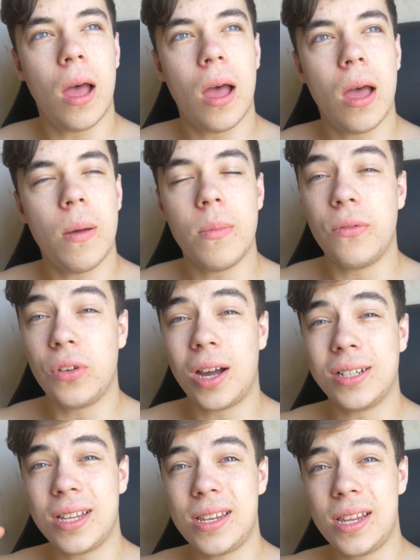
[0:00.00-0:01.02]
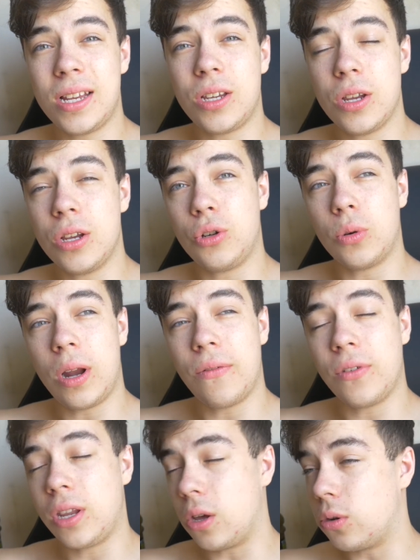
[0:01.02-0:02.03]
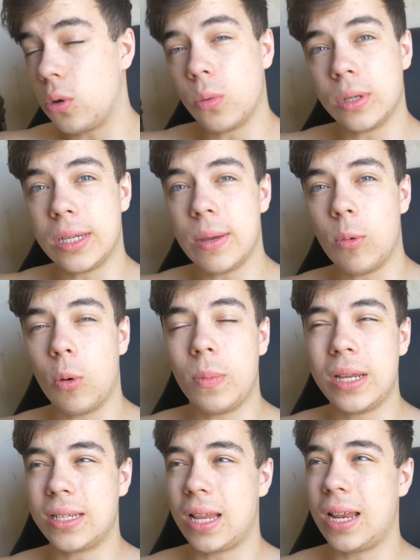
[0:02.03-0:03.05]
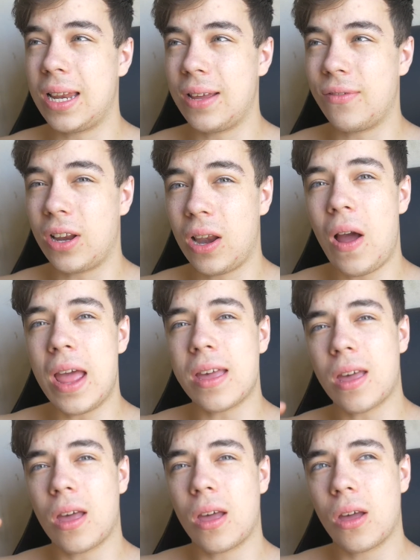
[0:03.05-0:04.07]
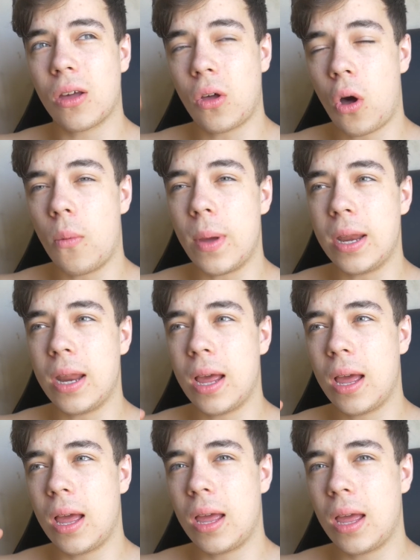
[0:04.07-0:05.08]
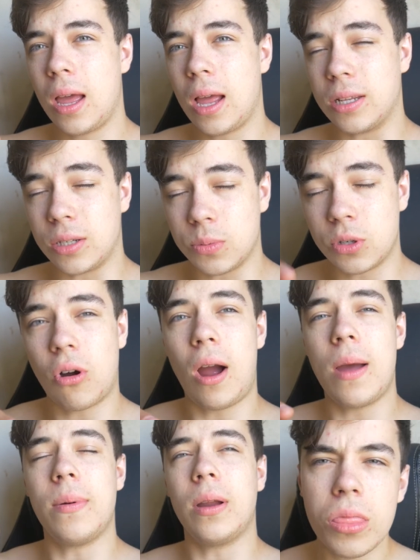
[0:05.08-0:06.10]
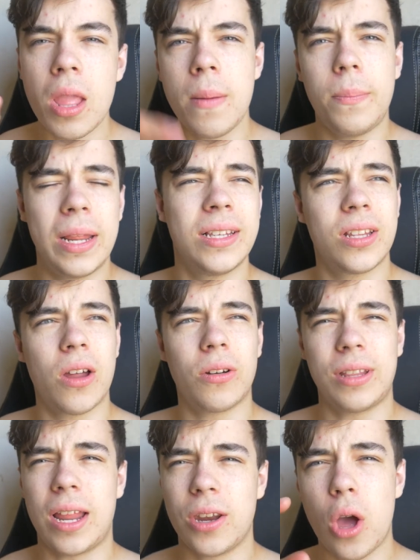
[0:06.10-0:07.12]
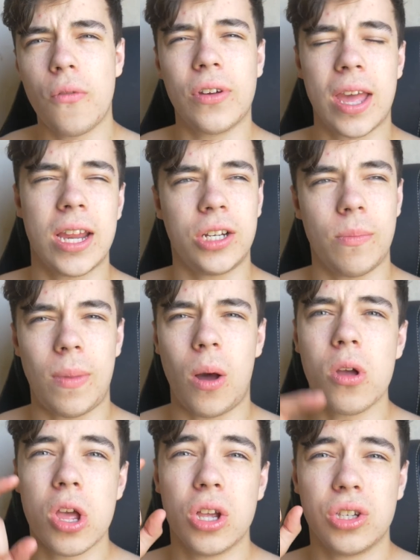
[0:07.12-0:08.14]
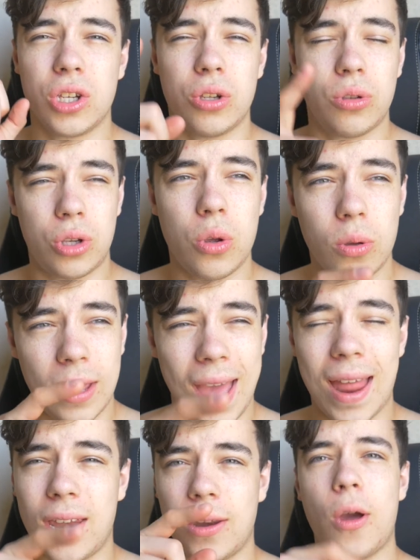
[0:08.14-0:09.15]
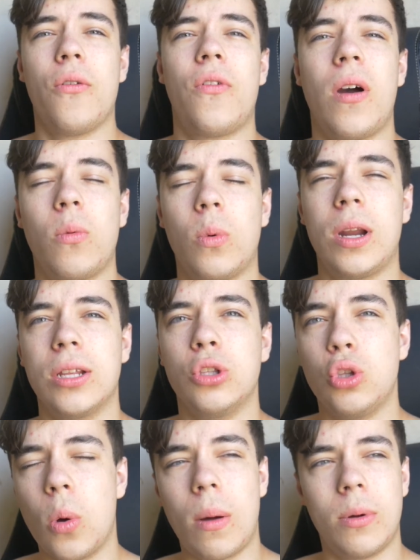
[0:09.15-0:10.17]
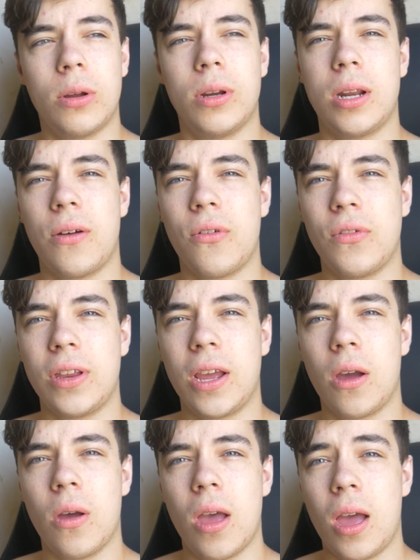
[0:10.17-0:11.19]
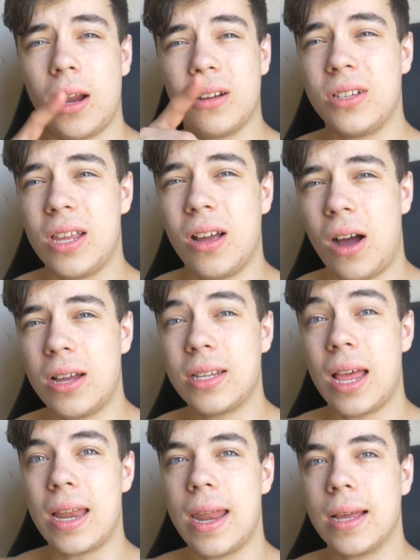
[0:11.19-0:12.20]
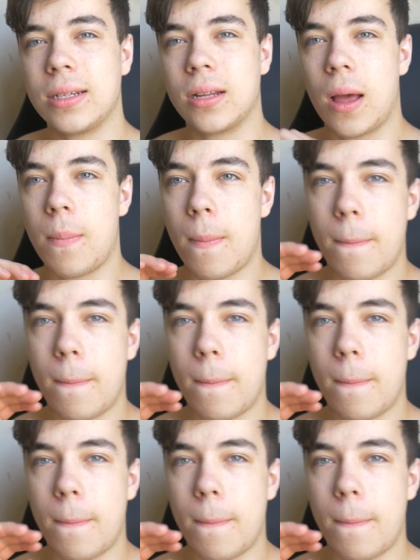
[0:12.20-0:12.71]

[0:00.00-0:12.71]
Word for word: Um, if you guys did enjoy that video and do want to see more, please leave a like, comment, and subscribe. Please turn on that notification bell so you do get notified when I do upload another video. I'll see you guys next time.